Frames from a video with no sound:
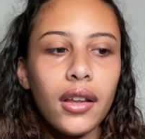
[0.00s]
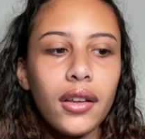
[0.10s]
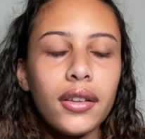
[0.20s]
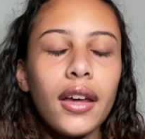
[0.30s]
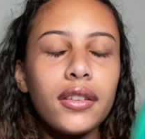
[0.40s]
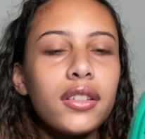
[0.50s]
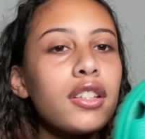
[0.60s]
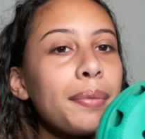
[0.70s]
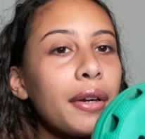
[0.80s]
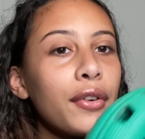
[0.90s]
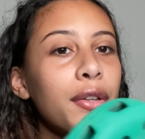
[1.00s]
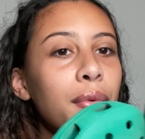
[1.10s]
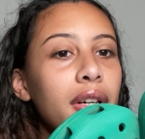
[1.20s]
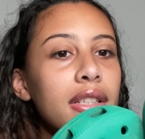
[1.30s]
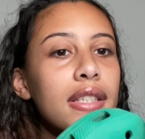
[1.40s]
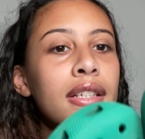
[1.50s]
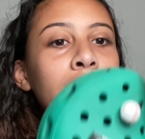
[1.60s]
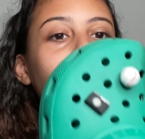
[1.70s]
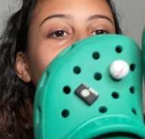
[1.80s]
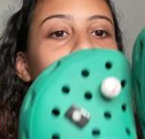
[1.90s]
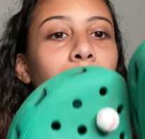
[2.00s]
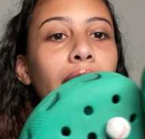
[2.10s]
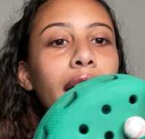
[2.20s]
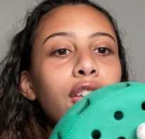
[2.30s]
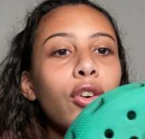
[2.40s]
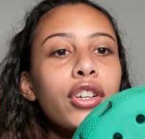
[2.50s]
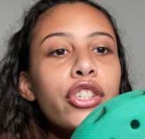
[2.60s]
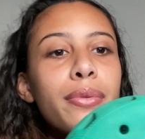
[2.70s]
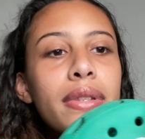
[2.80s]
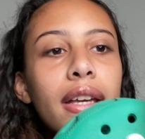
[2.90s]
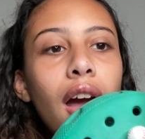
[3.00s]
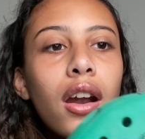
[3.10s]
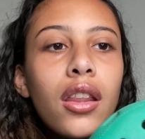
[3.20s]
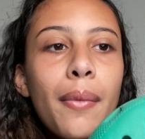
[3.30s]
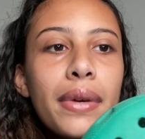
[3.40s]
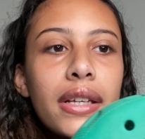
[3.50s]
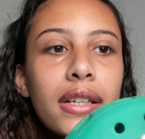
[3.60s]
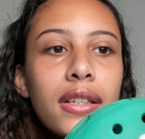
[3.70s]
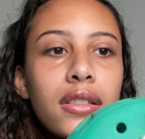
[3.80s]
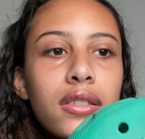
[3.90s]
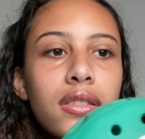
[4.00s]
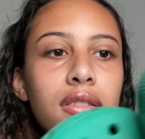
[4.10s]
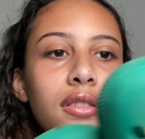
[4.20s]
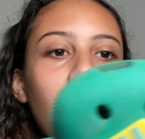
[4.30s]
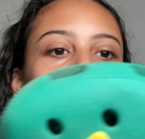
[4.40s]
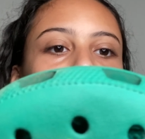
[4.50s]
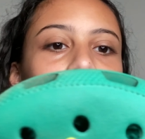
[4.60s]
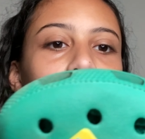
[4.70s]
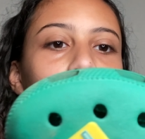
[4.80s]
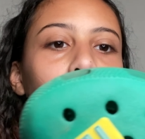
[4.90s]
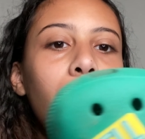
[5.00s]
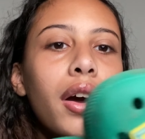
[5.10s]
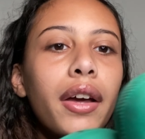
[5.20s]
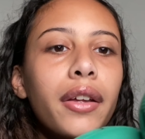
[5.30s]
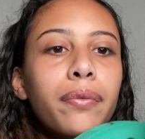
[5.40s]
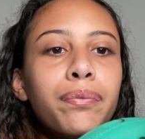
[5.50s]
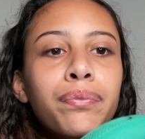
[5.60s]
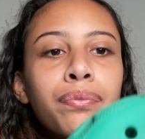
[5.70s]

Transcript: Yeah, these are my green ones. And the only difference I got on them is that lit one,